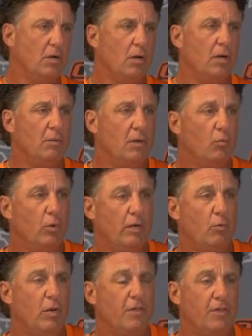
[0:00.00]

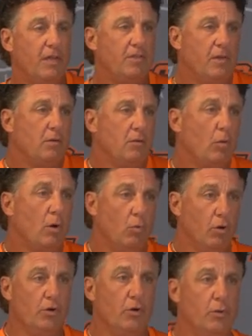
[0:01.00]
We think that what
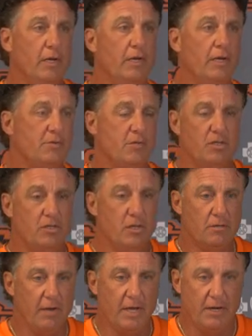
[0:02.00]
we're doing gives us an
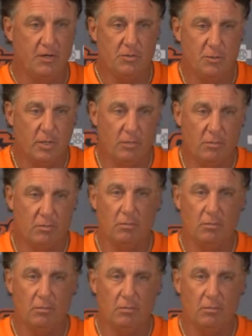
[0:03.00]
advantage, but